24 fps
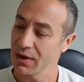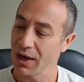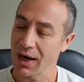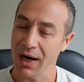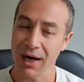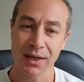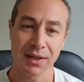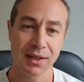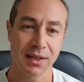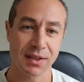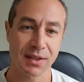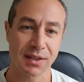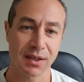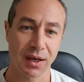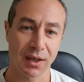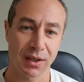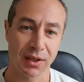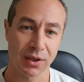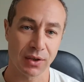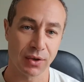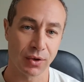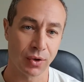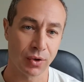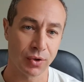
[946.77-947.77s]
I
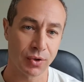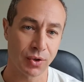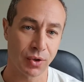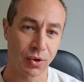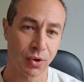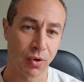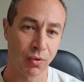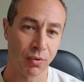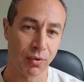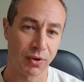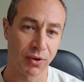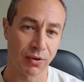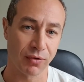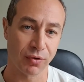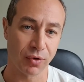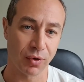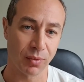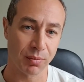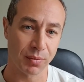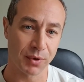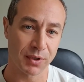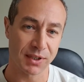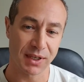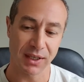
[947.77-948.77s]
decided not to go with the
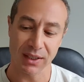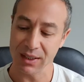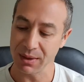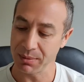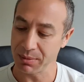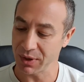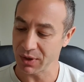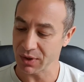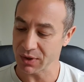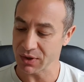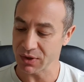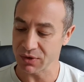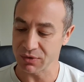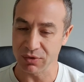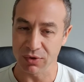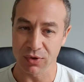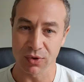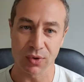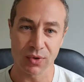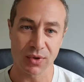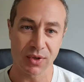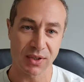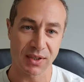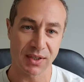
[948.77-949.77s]
front protector because it
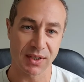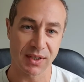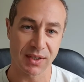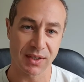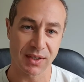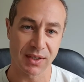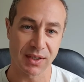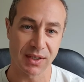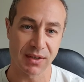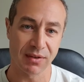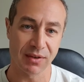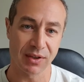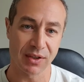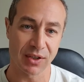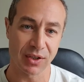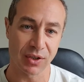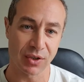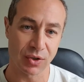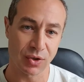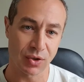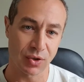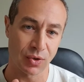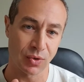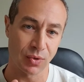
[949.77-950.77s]
reduces sensitivity
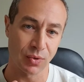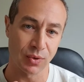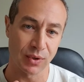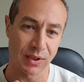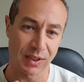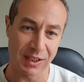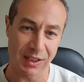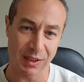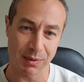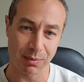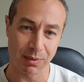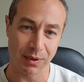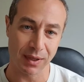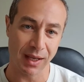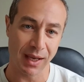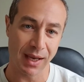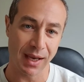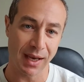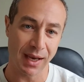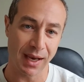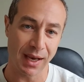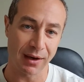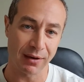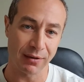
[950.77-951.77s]
to
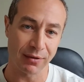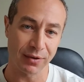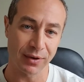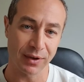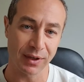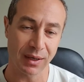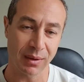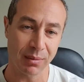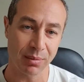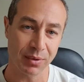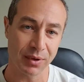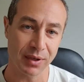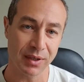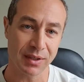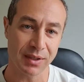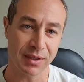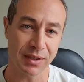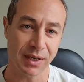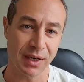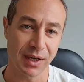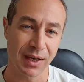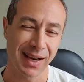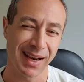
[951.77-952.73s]
display and fingerprint,